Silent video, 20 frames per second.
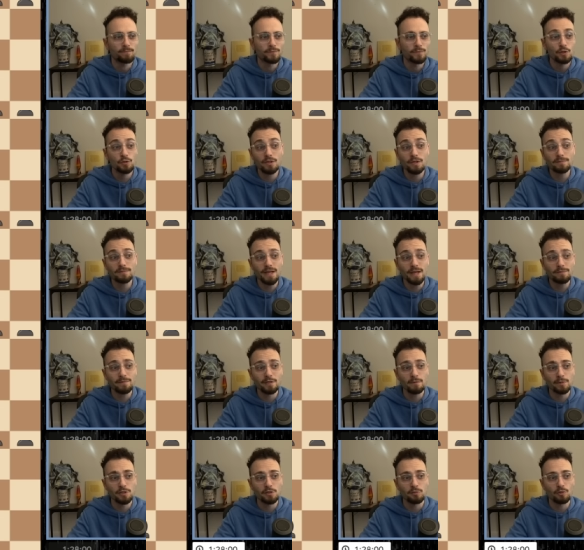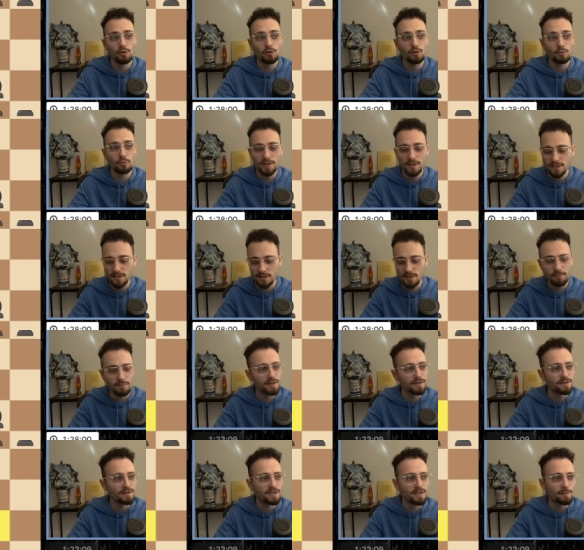So sometimes the bishop will go to e6,
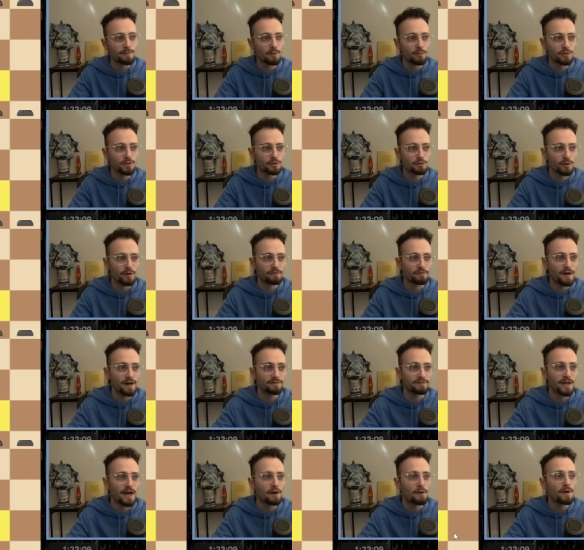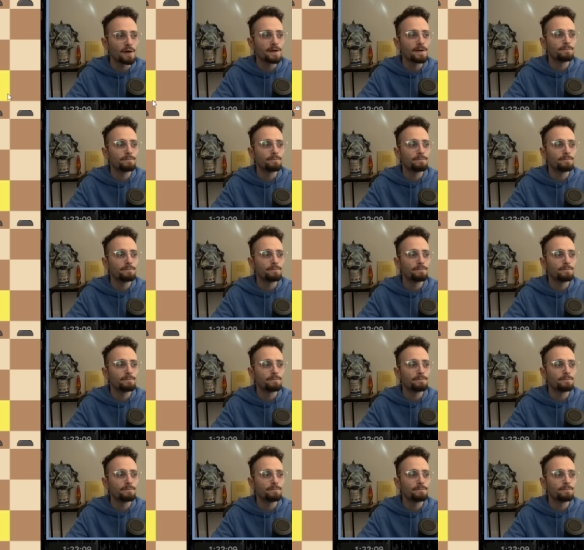but in this game it went to f5. Now,